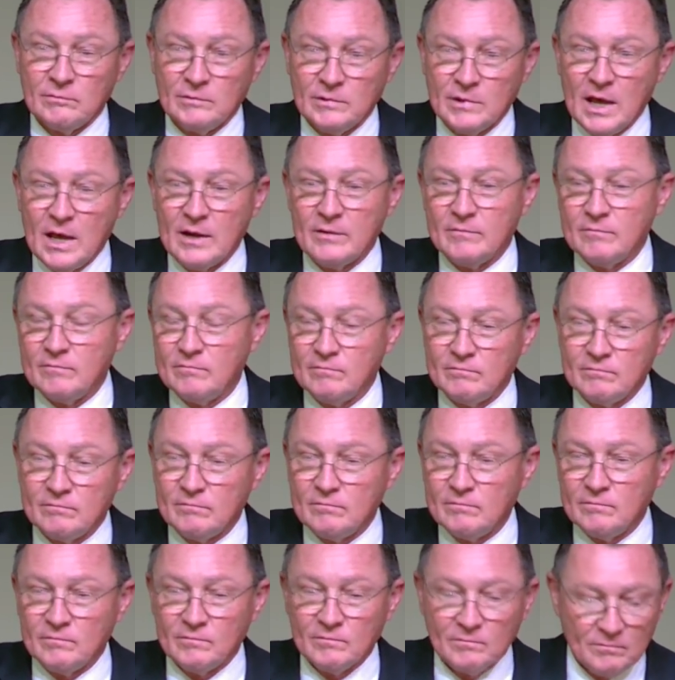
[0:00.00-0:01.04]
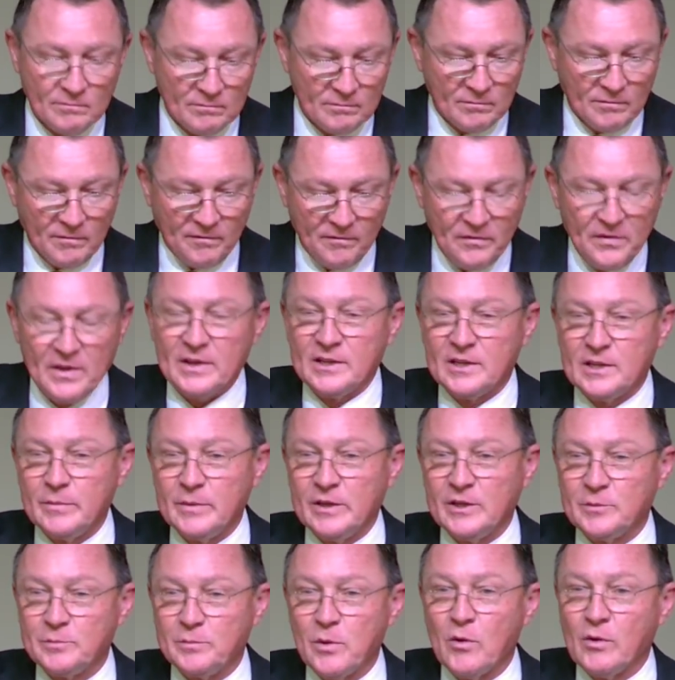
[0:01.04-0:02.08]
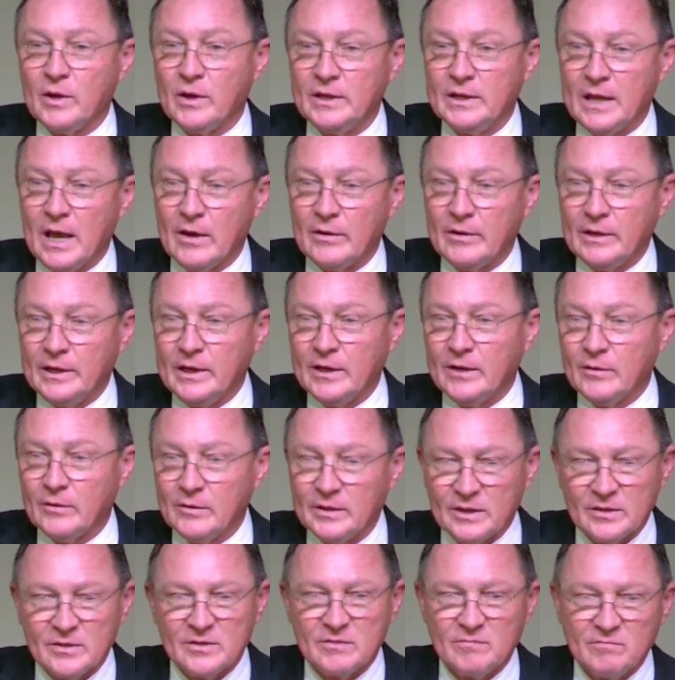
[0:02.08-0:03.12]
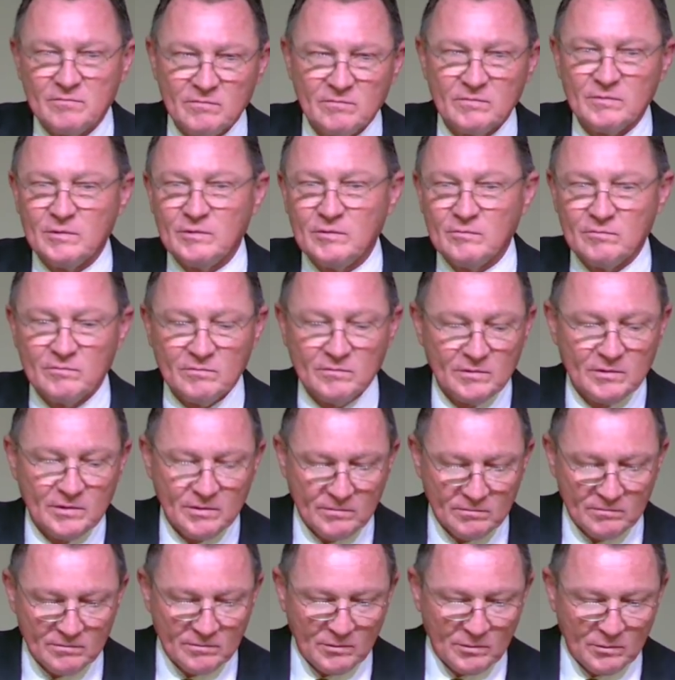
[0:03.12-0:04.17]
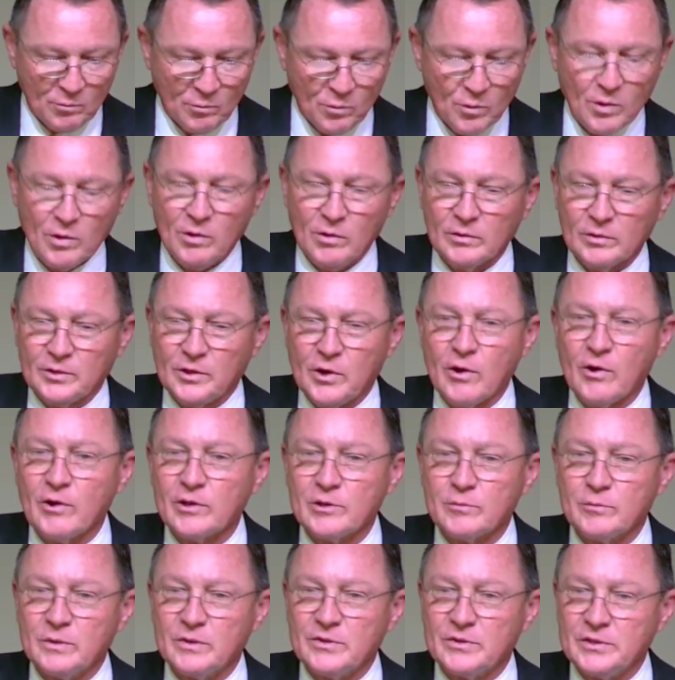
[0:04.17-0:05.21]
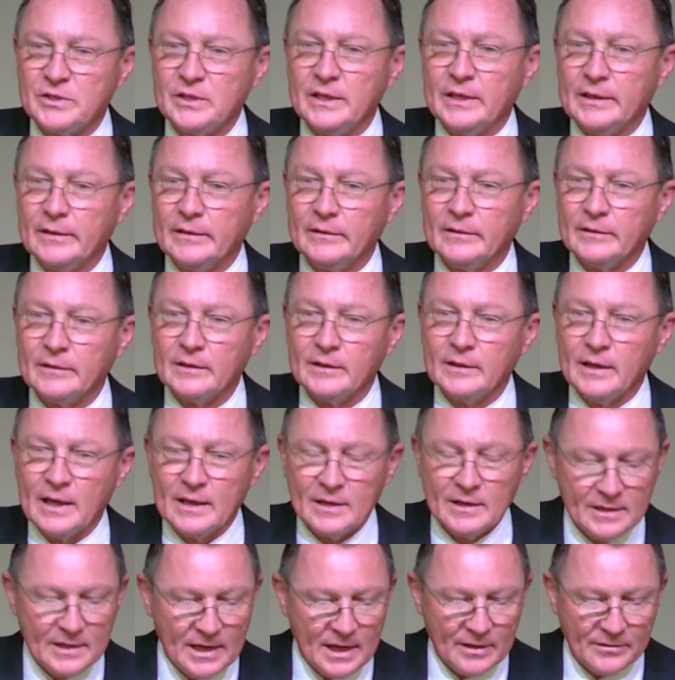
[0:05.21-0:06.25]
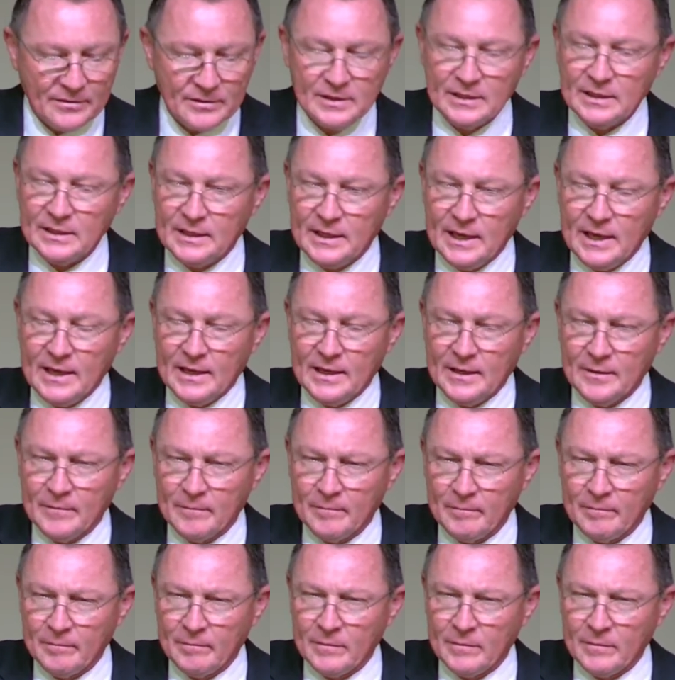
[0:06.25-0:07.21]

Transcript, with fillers: Not fit to be spoken down here in this world cursed with sin and death and decay.